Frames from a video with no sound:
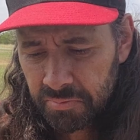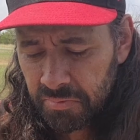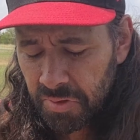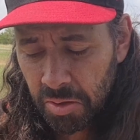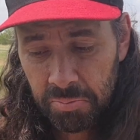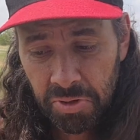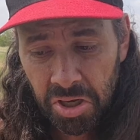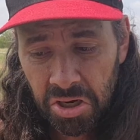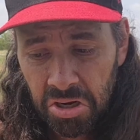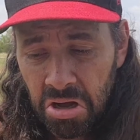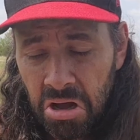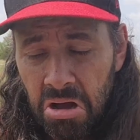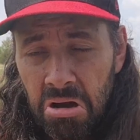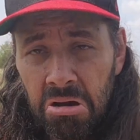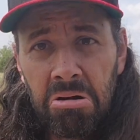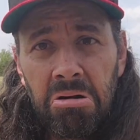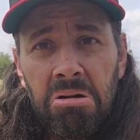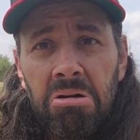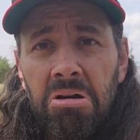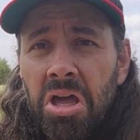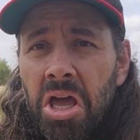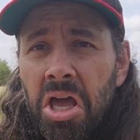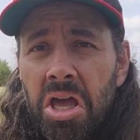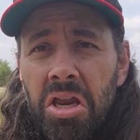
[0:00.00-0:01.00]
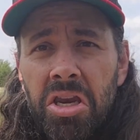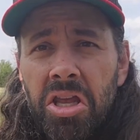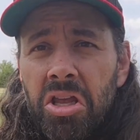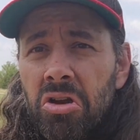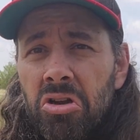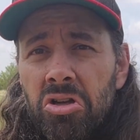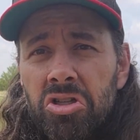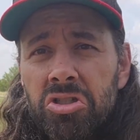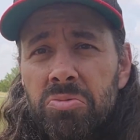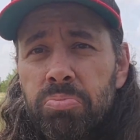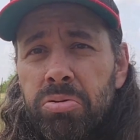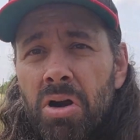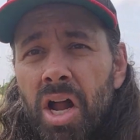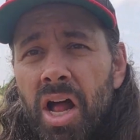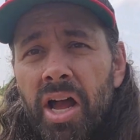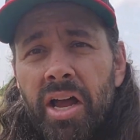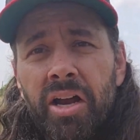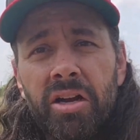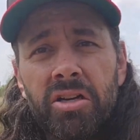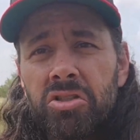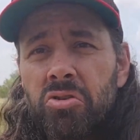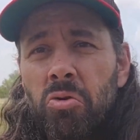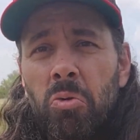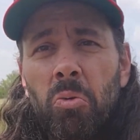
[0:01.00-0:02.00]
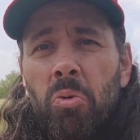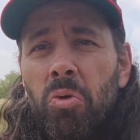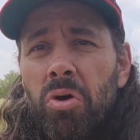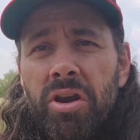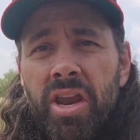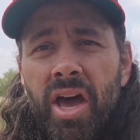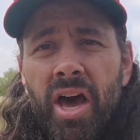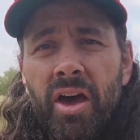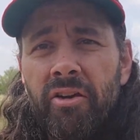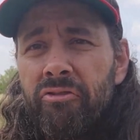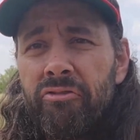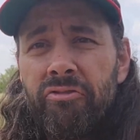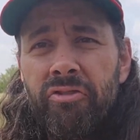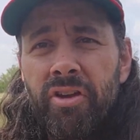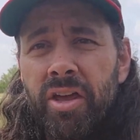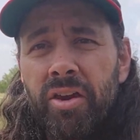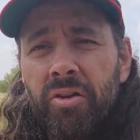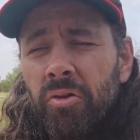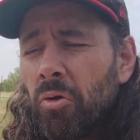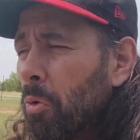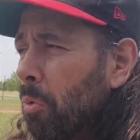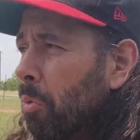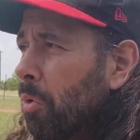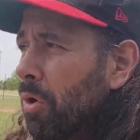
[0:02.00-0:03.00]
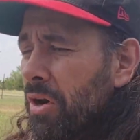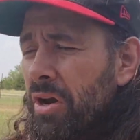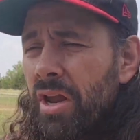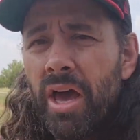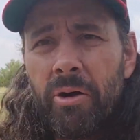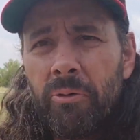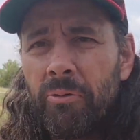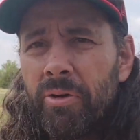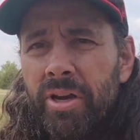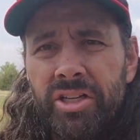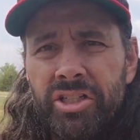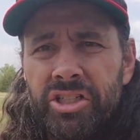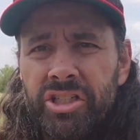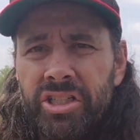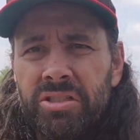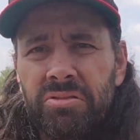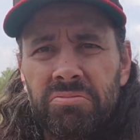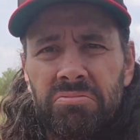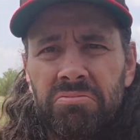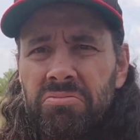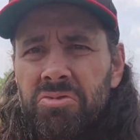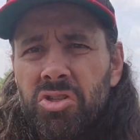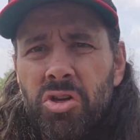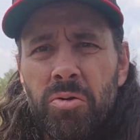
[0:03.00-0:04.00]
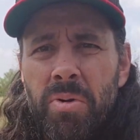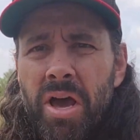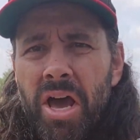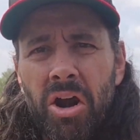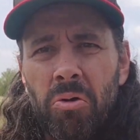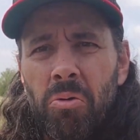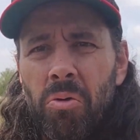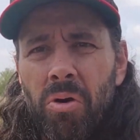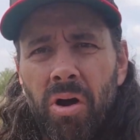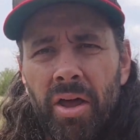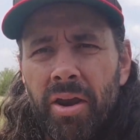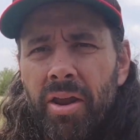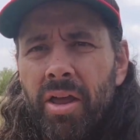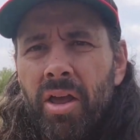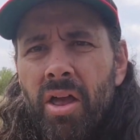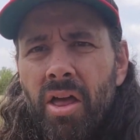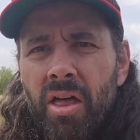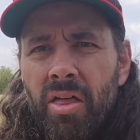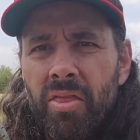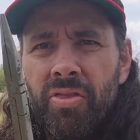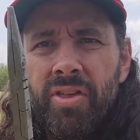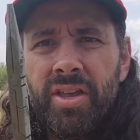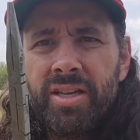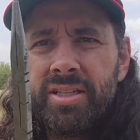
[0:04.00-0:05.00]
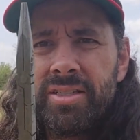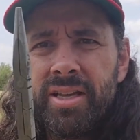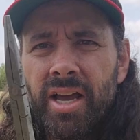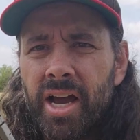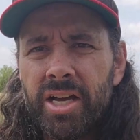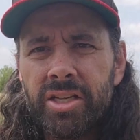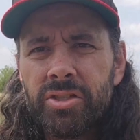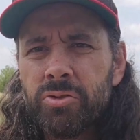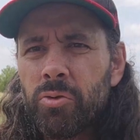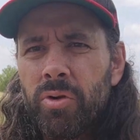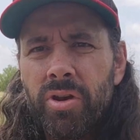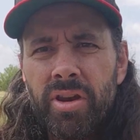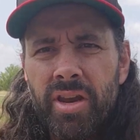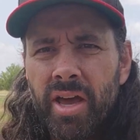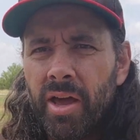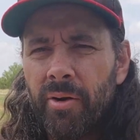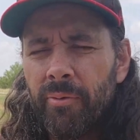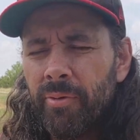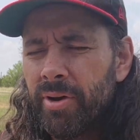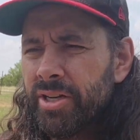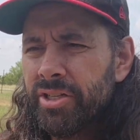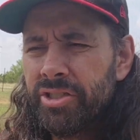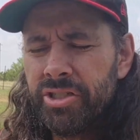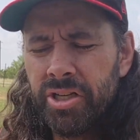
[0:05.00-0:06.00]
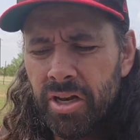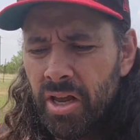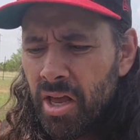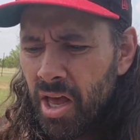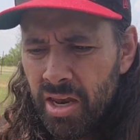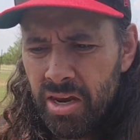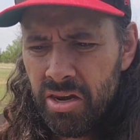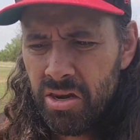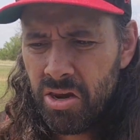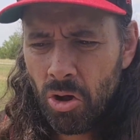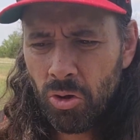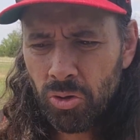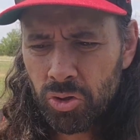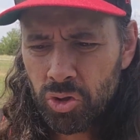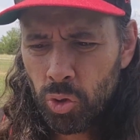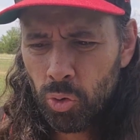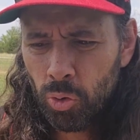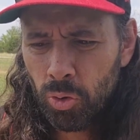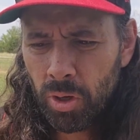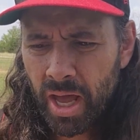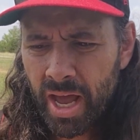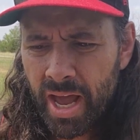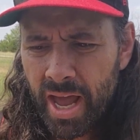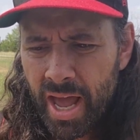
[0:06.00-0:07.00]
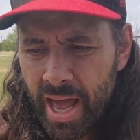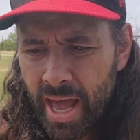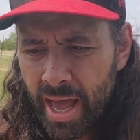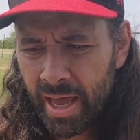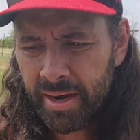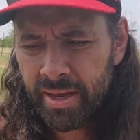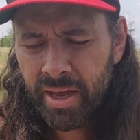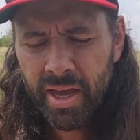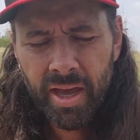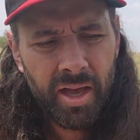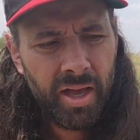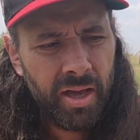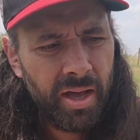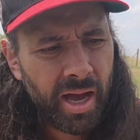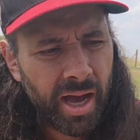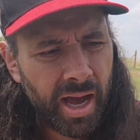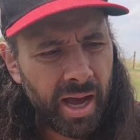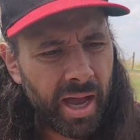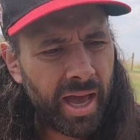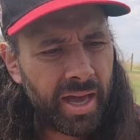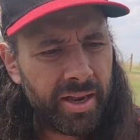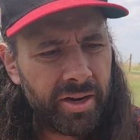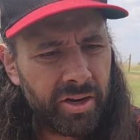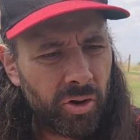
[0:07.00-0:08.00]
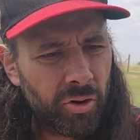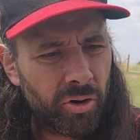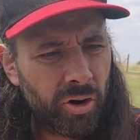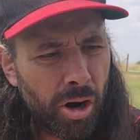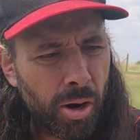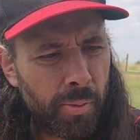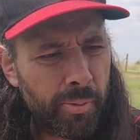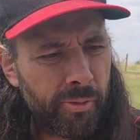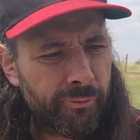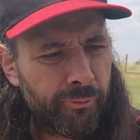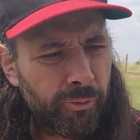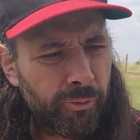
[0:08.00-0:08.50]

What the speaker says: I'm like, oh, okay, needle nose pliers. Would not fit, would not reach it, no matter what. These guys would not reach it. No tool I had. I had to go to Harbor